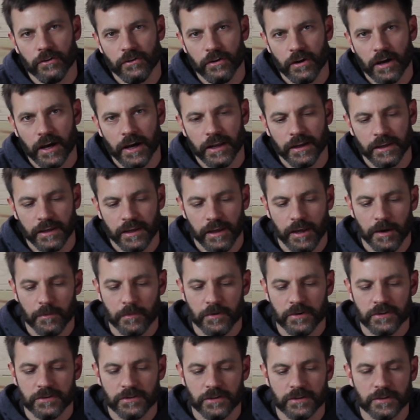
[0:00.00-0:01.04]
9
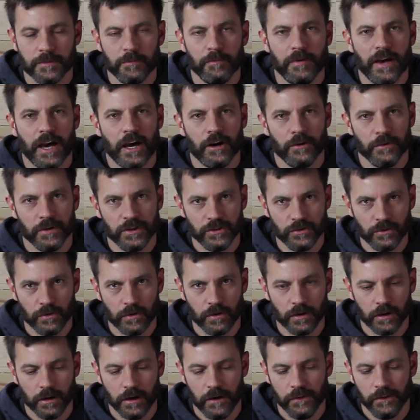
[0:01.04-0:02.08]
cameras, there's a battery
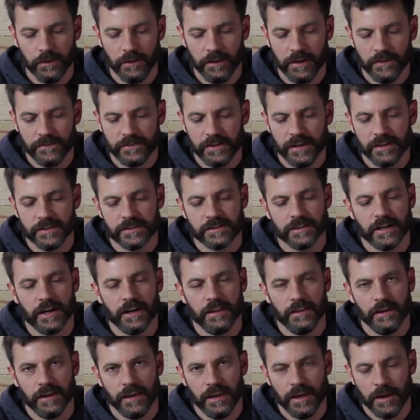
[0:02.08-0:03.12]
door on the left-hand side
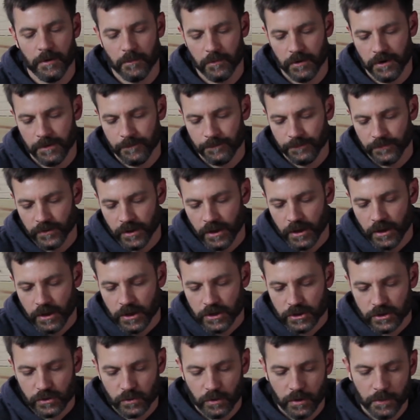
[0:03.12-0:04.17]
of the camera.
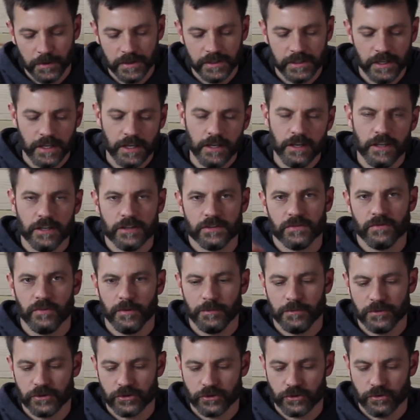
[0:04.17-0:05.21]
So what we did is
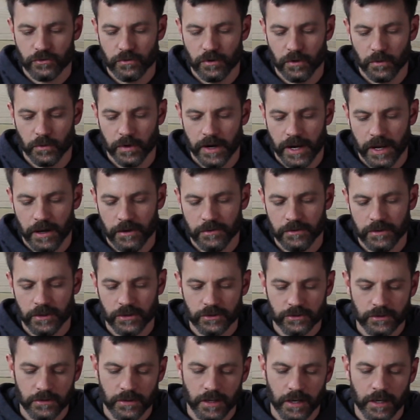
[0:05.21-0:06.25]
flip the screw around
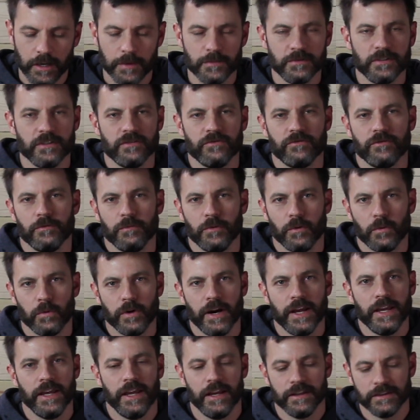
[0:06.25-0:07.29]
so that it comes in from the
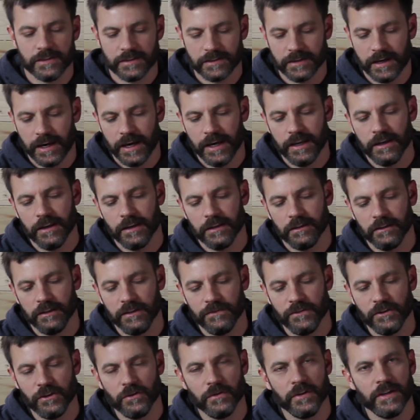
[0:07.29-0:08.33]
right-hand side,
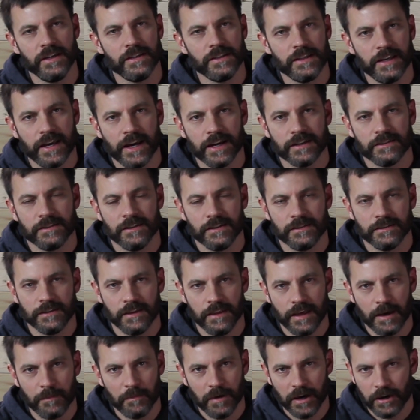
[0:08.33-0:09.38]
leaving you easy access
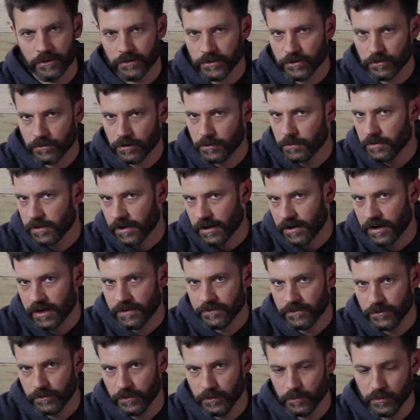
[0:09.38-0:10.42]
to that battery door without
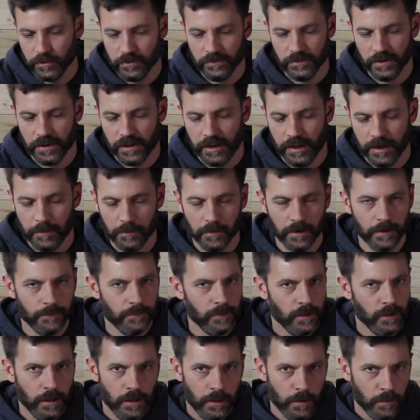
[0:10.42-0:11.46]
having to remove the camera.
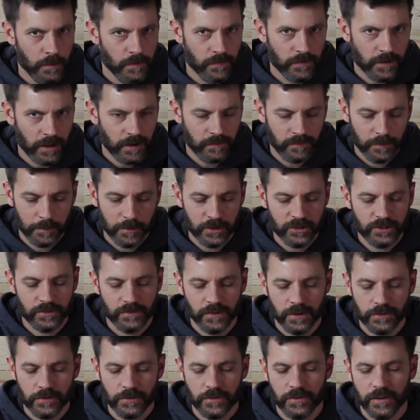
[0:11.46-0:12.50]
We thought of a bunch
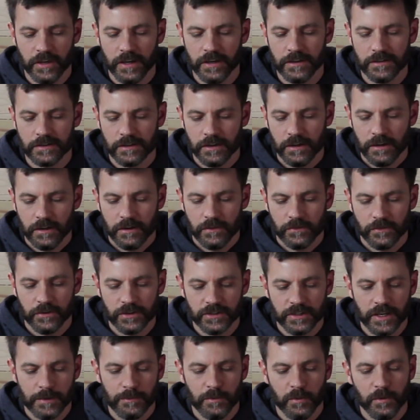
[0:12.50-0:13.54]
of other things. For
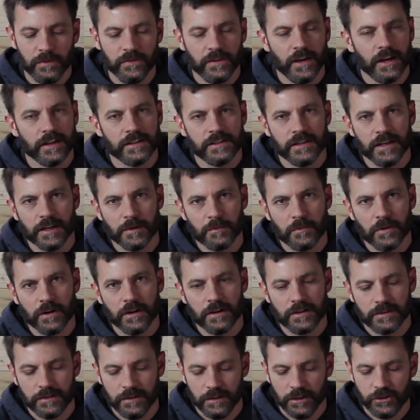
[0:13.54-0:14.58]
example, we've got tick
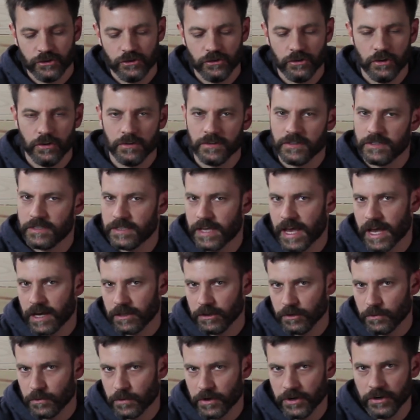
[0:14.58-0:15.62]
marks that let you know
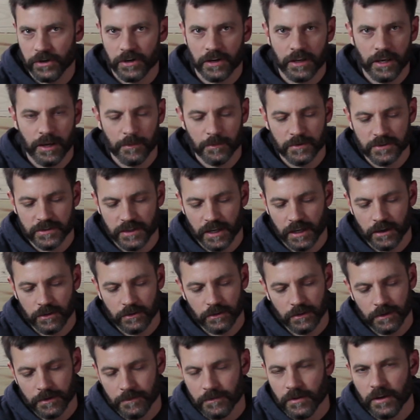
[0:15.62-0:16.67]
exactly where your camera is
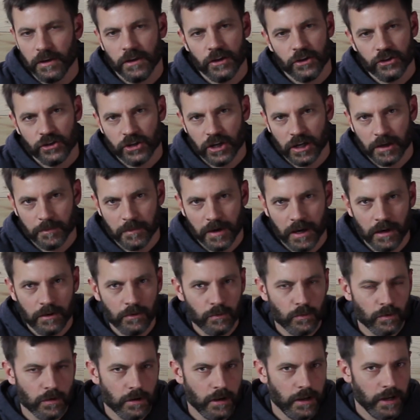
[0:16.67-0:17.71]
angled. Check them
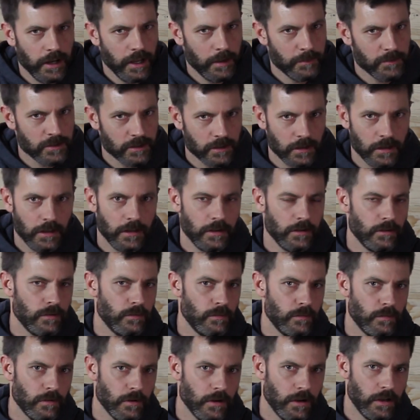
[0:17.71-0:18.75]
out. We're on Amazon,
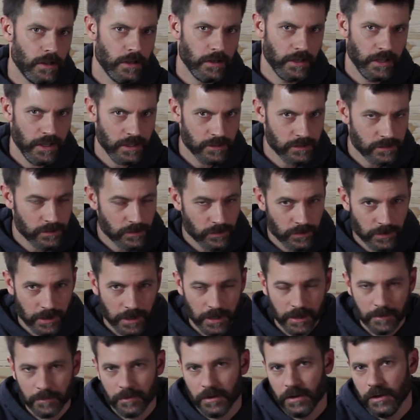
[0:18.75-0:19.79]
we're on
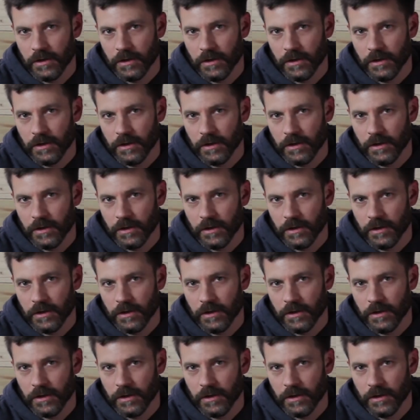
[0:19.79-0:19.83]
Instagram,